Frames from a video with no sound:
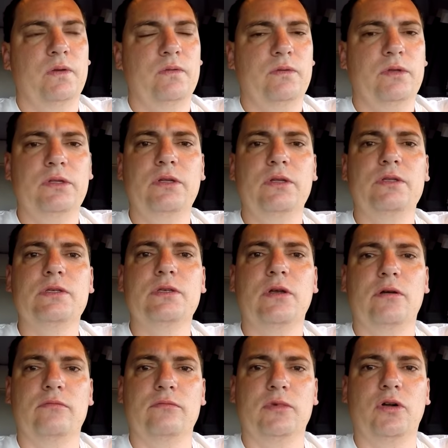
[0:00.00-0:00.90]
they did
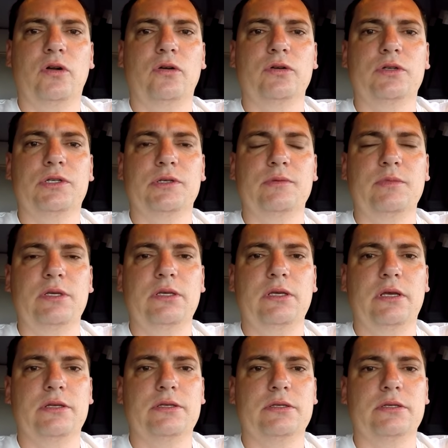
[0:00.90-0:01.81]
something wrong to me
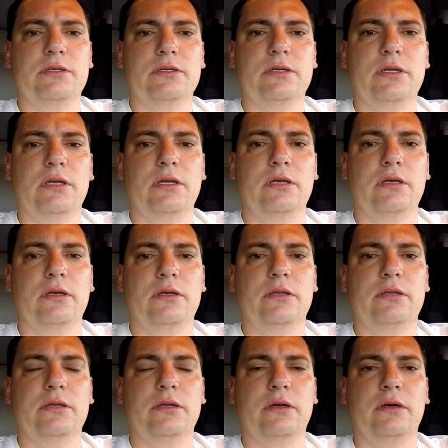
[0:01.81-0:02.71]
yesterday
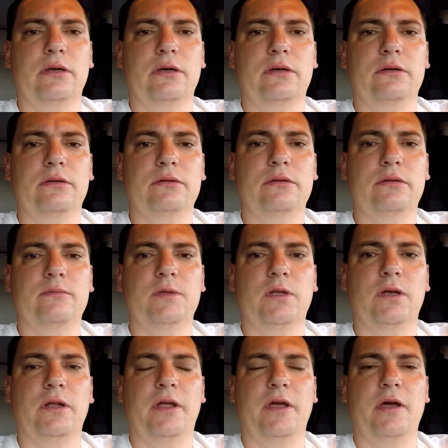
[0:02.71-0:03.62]
and uh, I'm
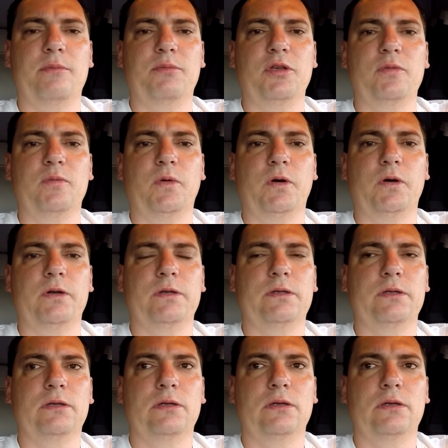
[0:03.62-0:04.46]
not happy about it